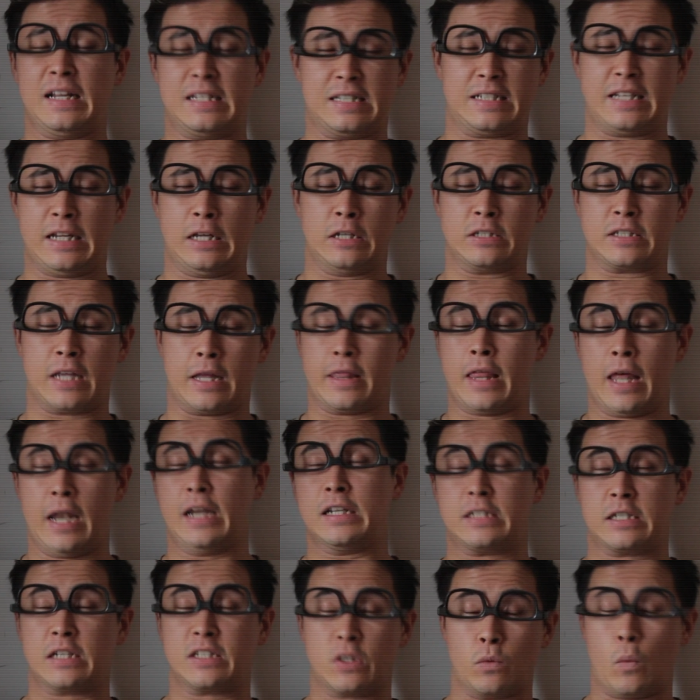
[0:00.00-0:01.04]
steals it? Then
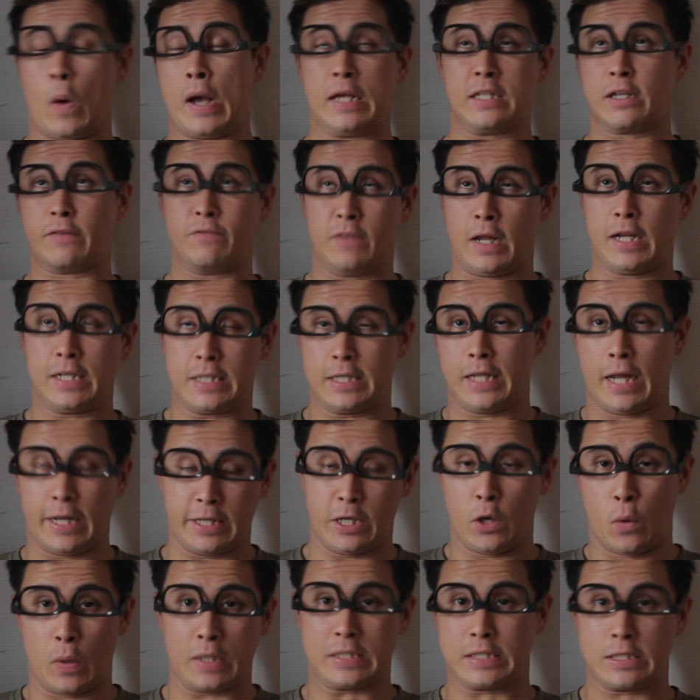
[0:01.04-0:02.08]
it's just a waste of $99
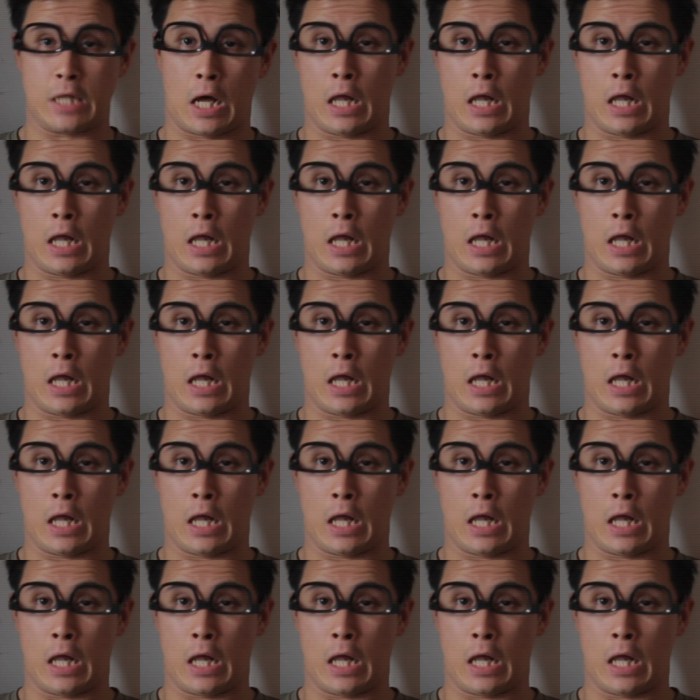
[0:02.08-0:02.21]
US.